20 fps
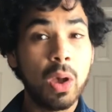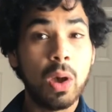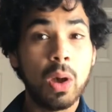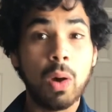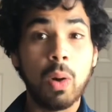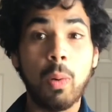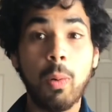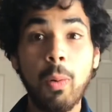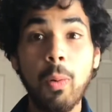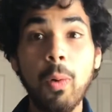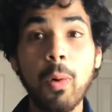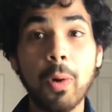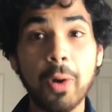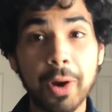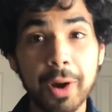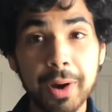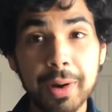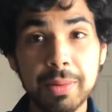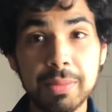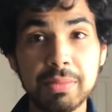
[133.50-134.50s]
or
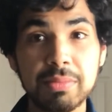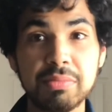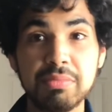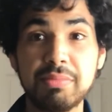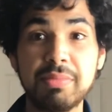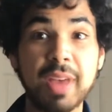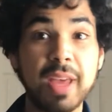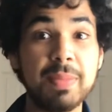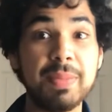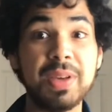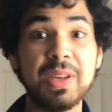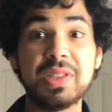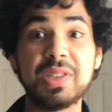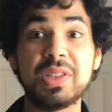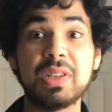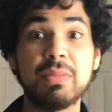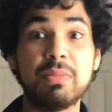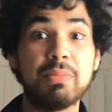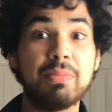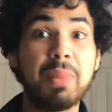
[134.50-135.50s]
maybe
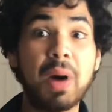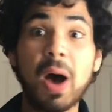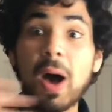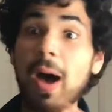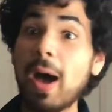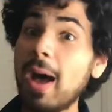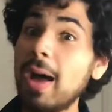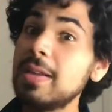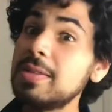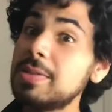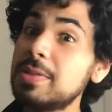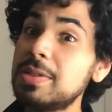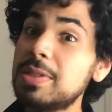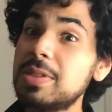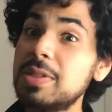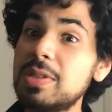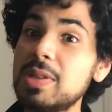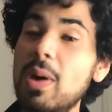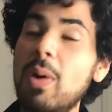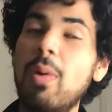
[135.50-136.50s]
some
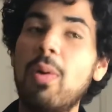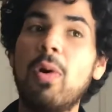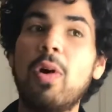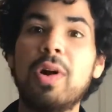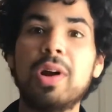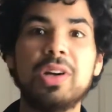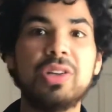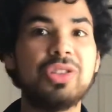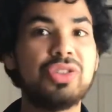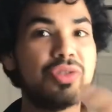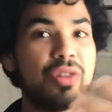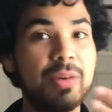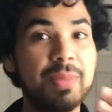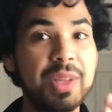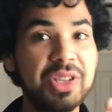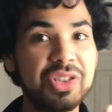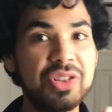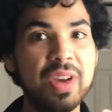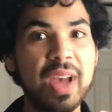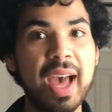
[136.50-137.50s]
pots or a drum
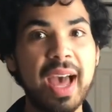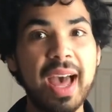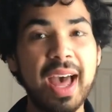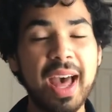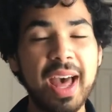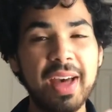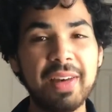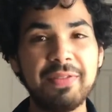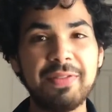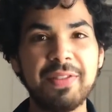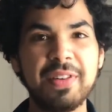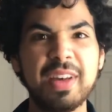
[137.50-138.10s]
that you have.